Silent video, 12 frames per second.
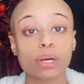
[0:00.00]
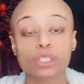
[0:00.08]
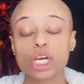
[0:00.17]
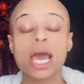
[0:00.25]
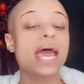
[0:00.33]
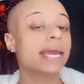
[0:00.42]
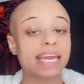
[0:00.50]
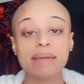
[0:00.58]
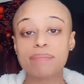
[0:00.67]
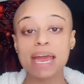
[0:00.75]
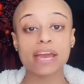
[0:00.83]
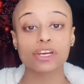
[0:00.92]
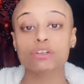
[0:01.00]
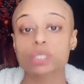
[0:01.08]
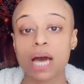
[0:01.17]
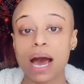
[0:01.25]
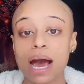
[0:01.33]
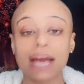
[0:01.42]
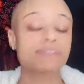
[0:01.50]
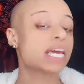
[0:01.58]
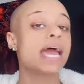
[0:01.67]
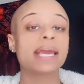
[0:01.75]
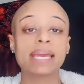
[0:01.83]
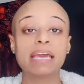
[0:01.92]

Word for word: church, keep paying your tithes,